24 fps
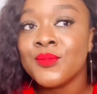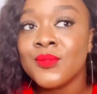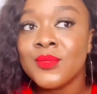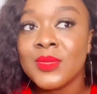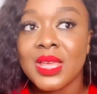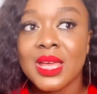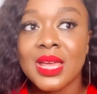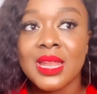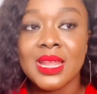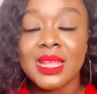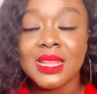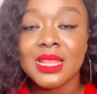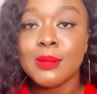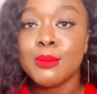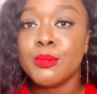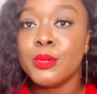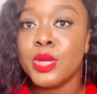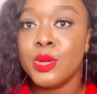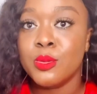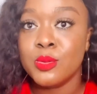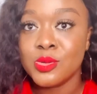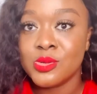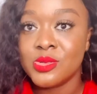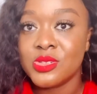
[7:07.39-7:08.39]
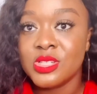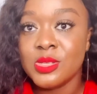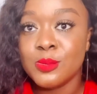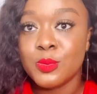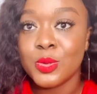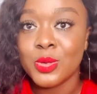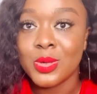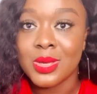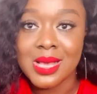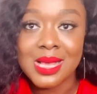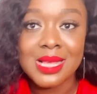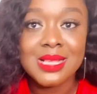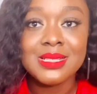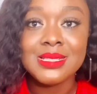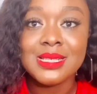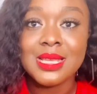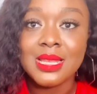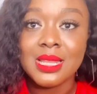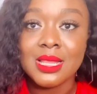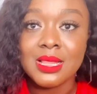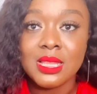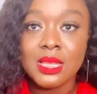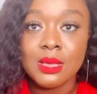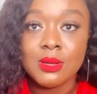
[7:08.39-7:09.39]
And at that point, you want to sleep, but you can't see
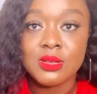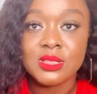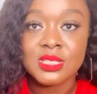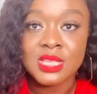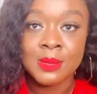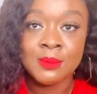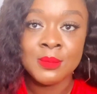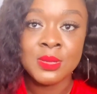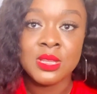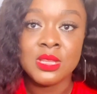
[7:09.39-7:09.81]
anything because, I mean,